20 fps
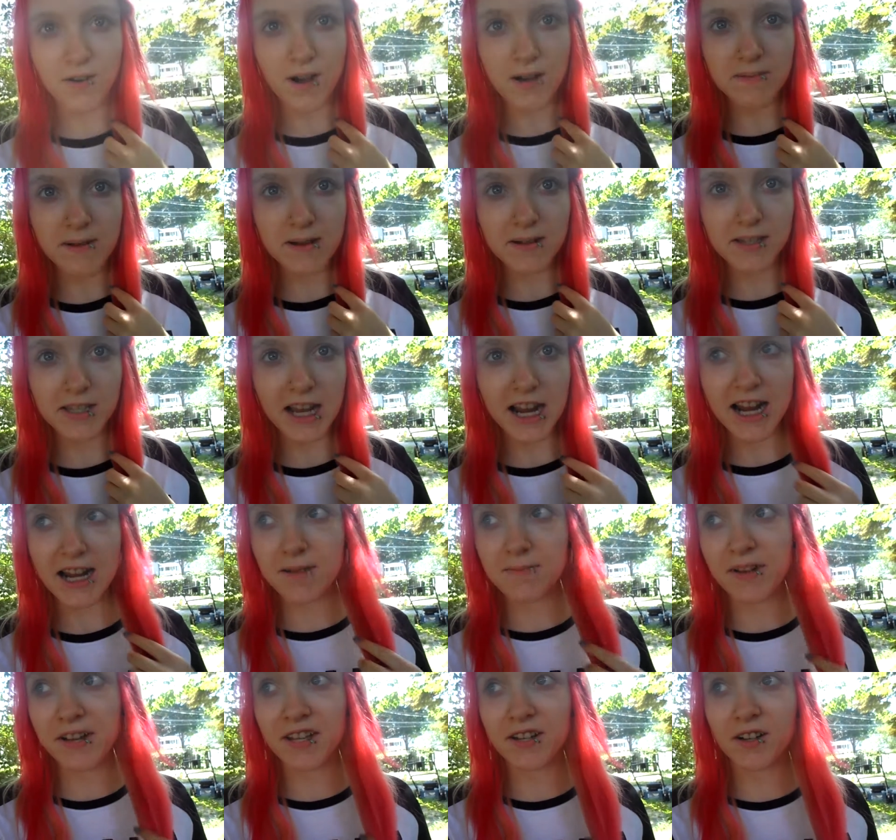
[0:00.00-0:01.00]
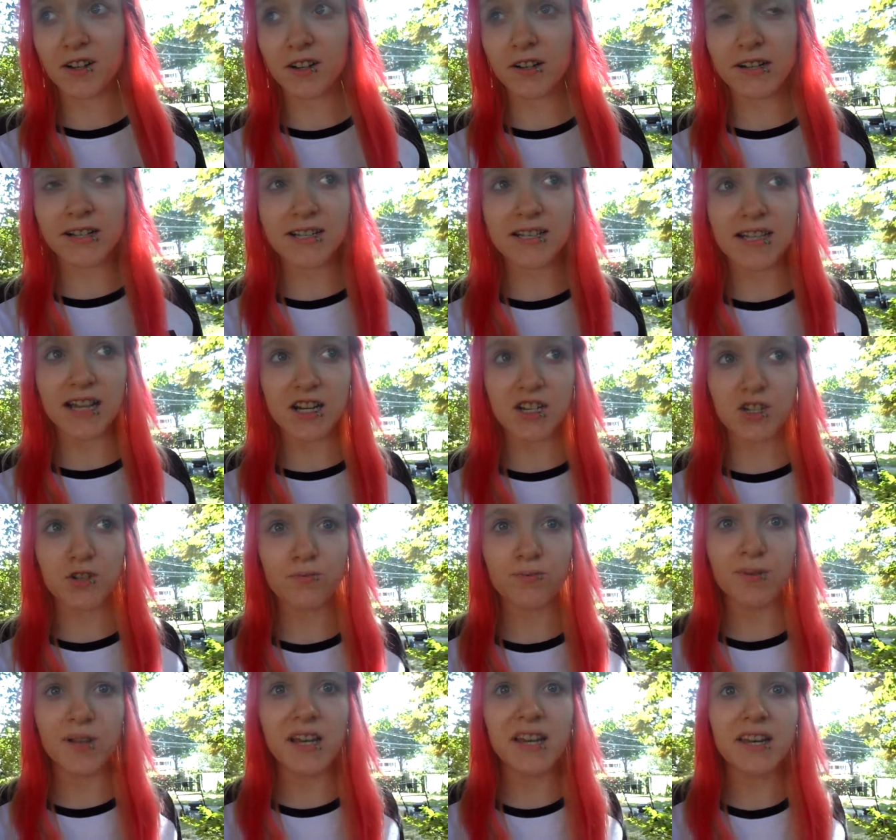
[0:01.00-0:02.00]
So I'm outside in my yard, and it's
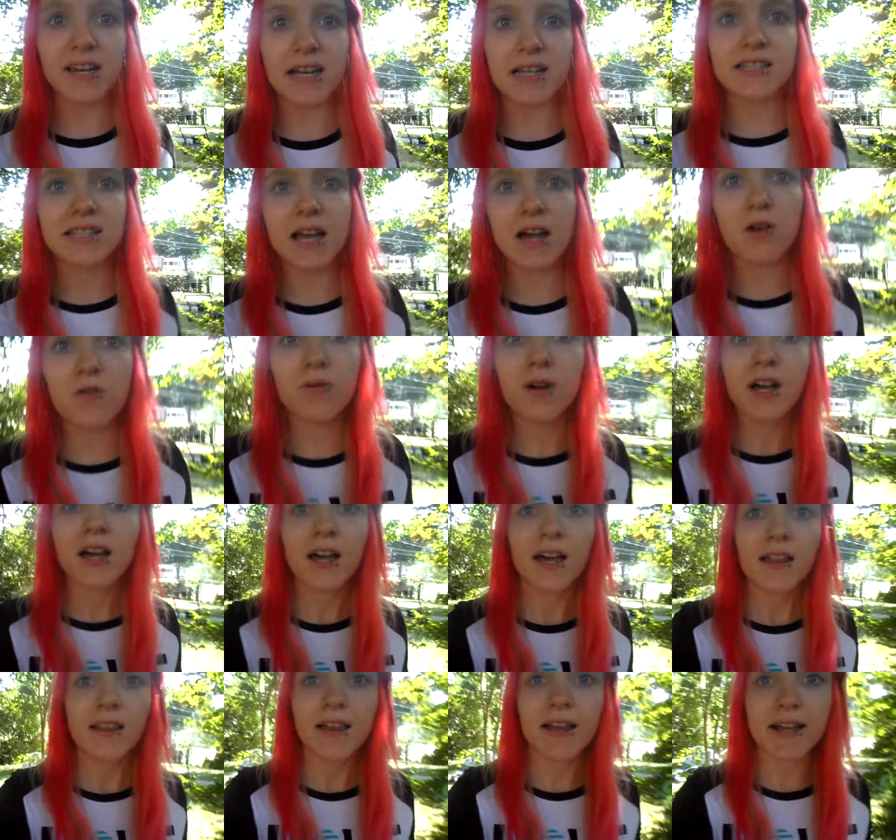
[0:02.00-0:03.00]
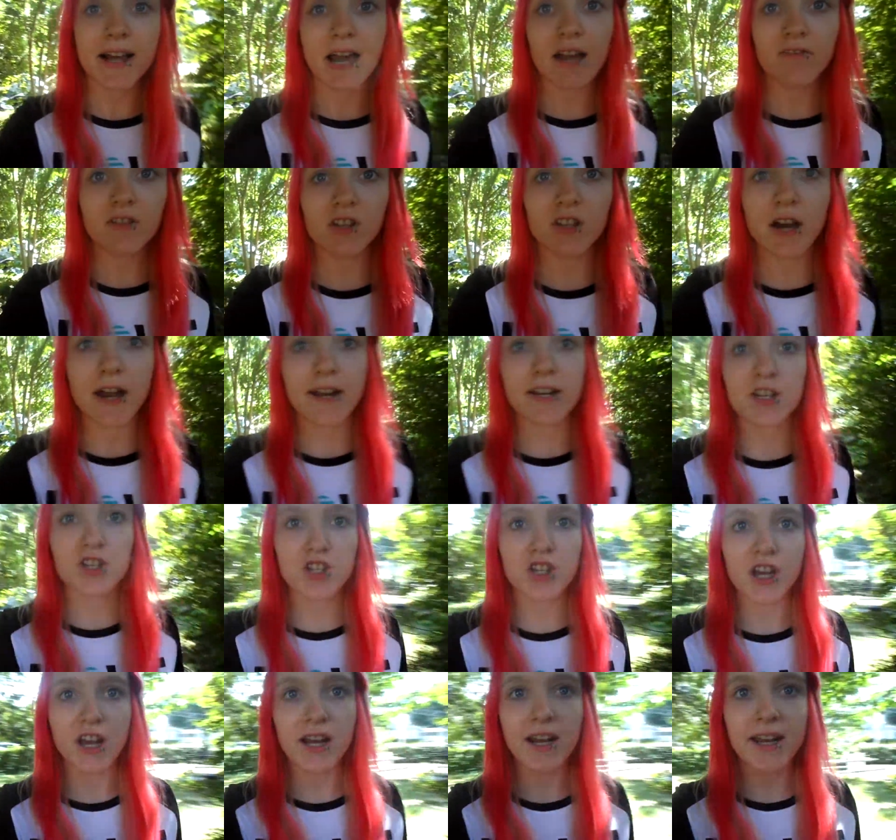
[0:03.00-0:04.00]
actually really nice out. Like, I have a lot of
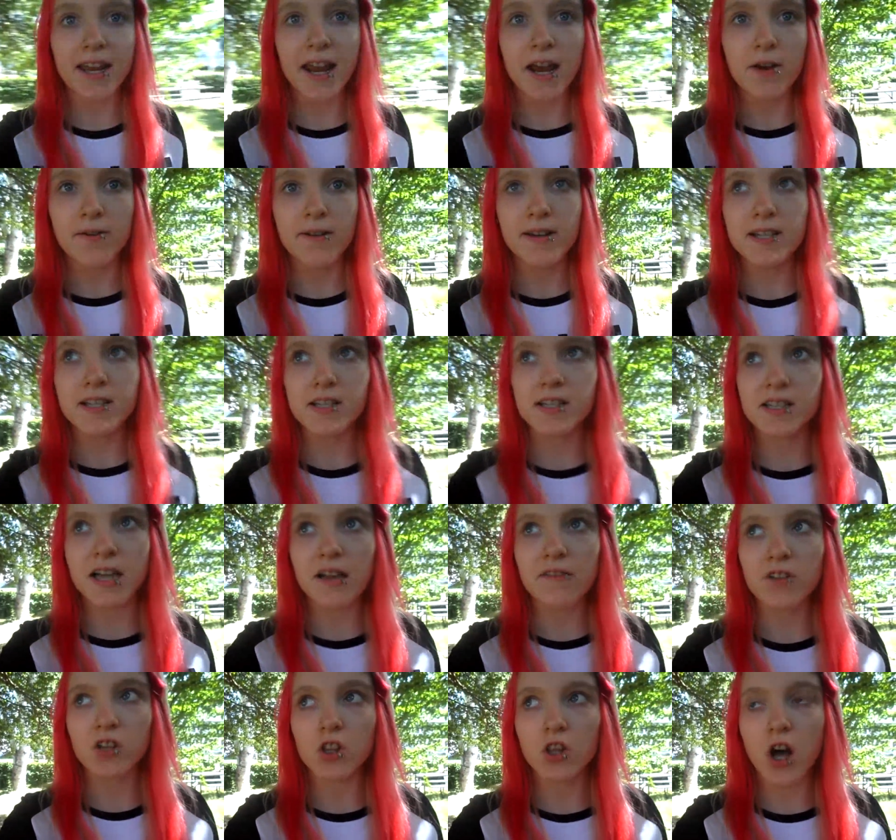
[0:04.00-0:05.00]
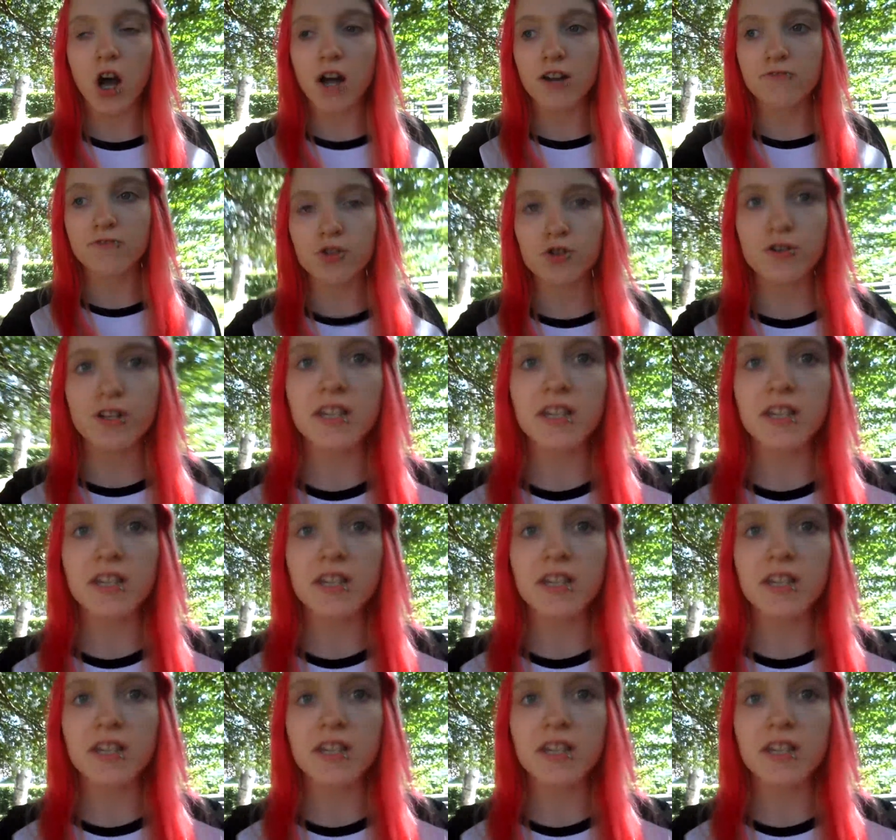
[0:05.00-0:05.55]
shady areas because I have a lot of